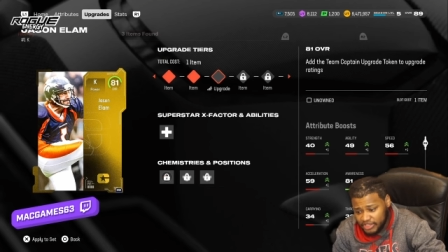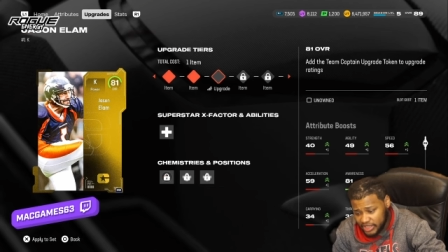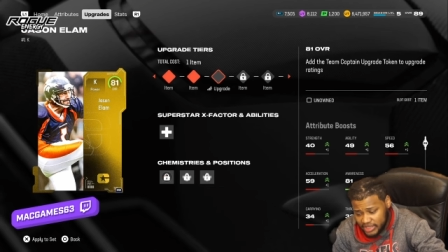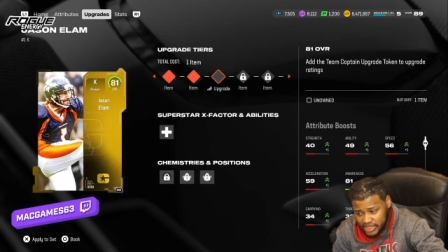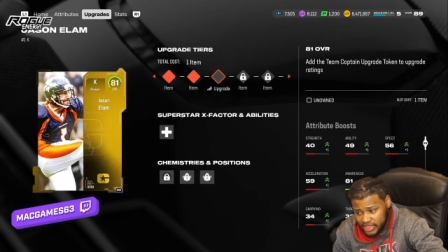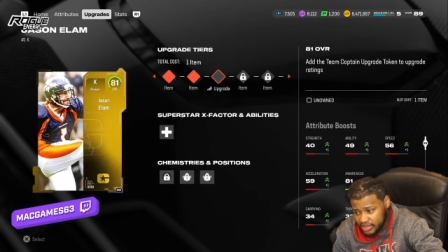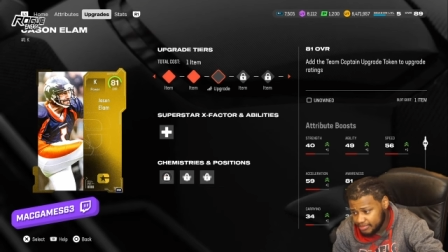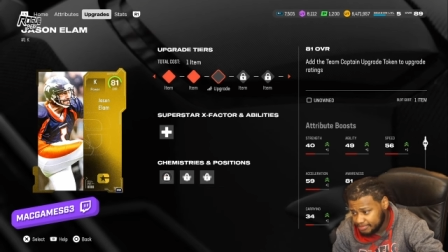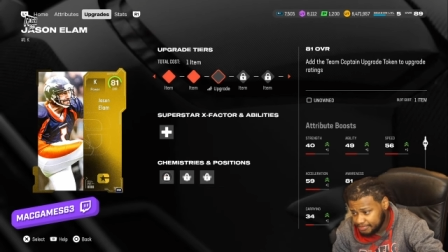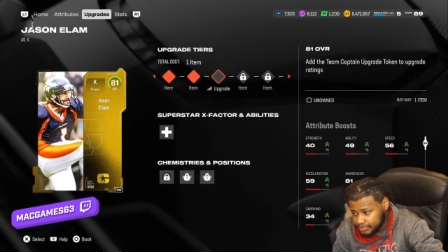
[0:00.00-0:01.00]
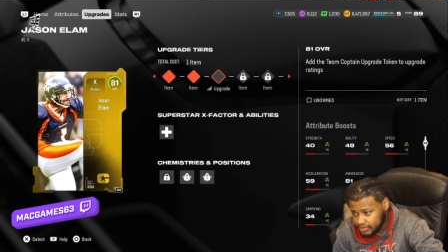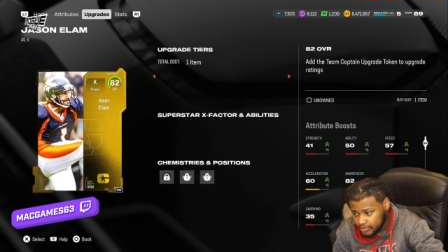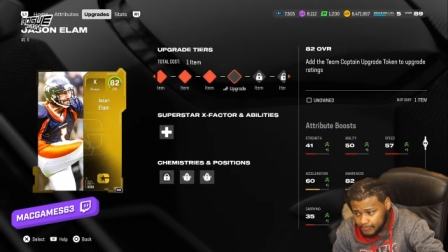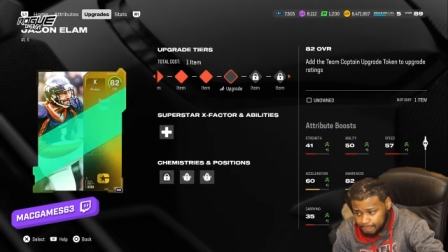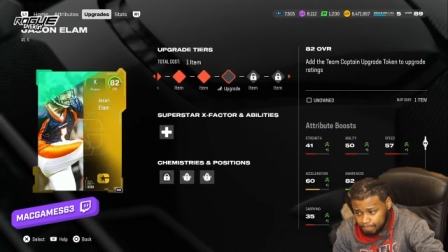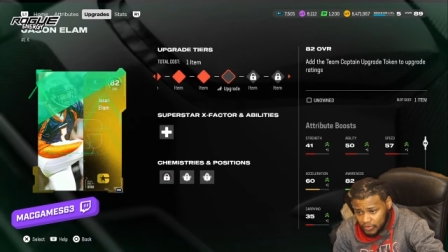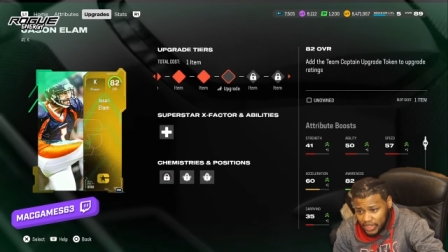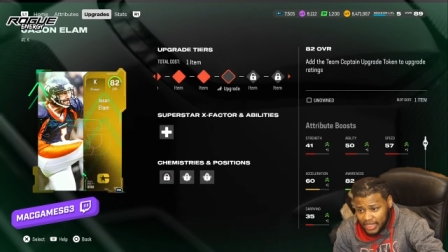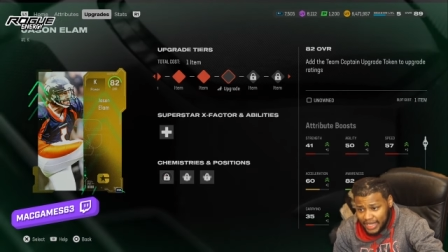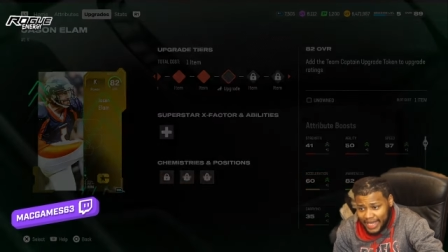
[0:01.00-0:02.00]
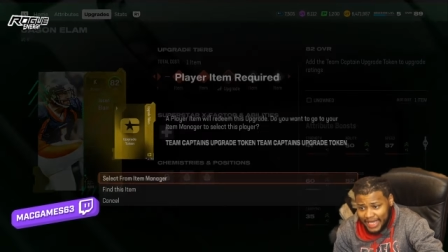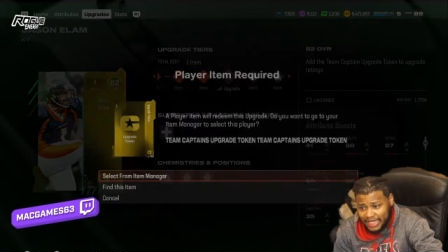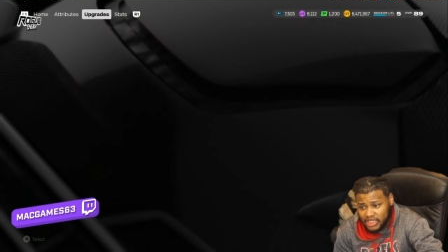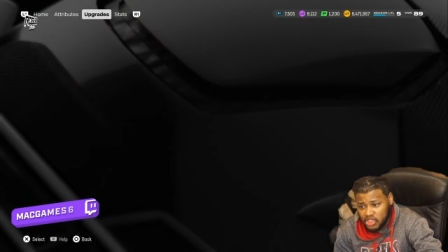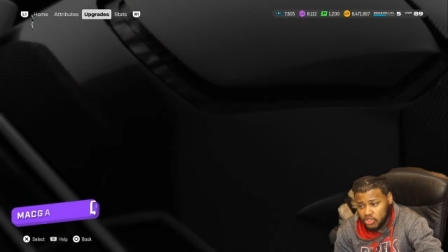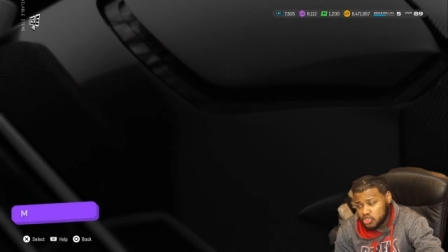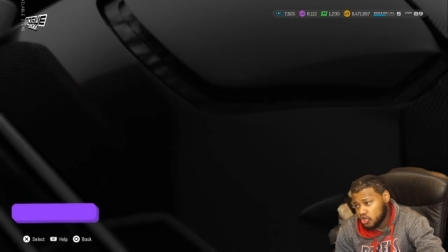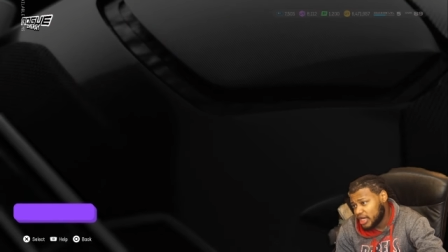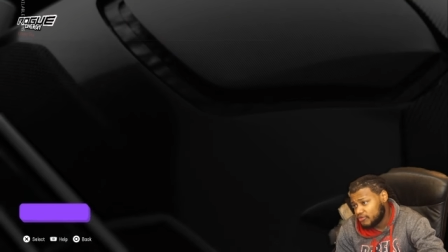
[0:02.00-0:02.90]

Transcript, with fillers: another Kim at kicker, so that'll